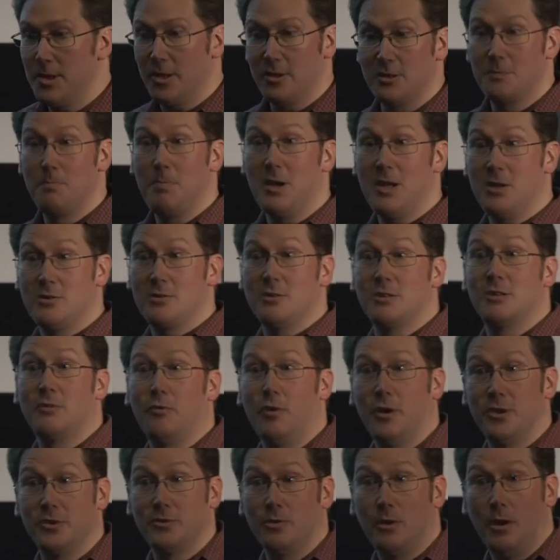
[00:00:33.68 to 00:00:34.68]
of those pictures
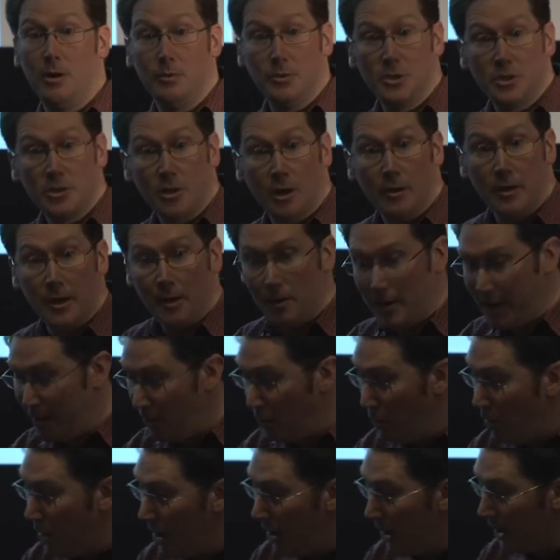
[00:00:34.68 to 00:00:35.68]
Francois was showing you a
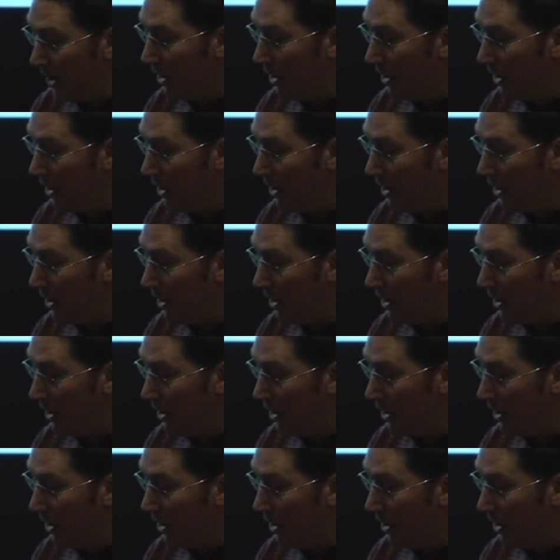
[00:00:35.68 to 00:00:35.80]
little while